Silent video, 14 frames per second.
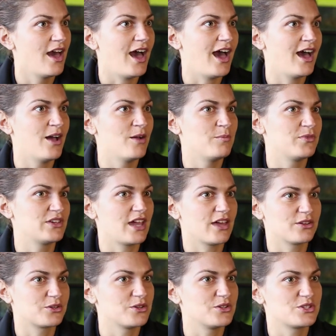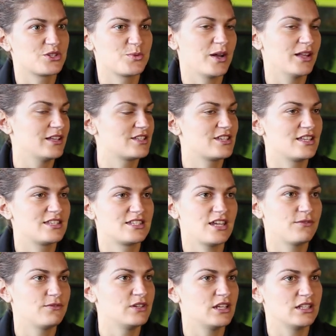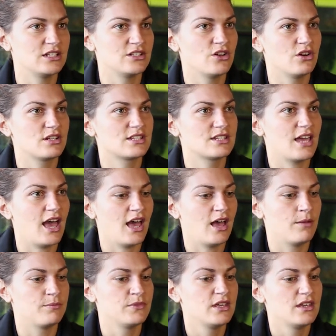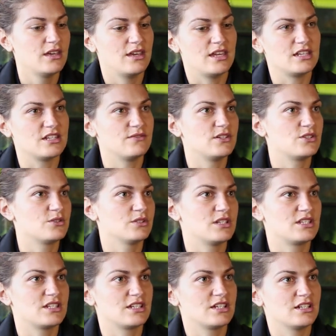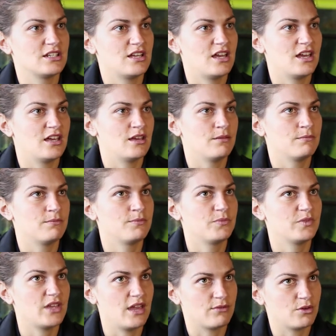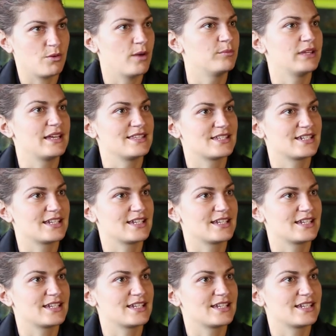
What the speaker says: the other crews as well. It's definitely not individualistic, and everyone blends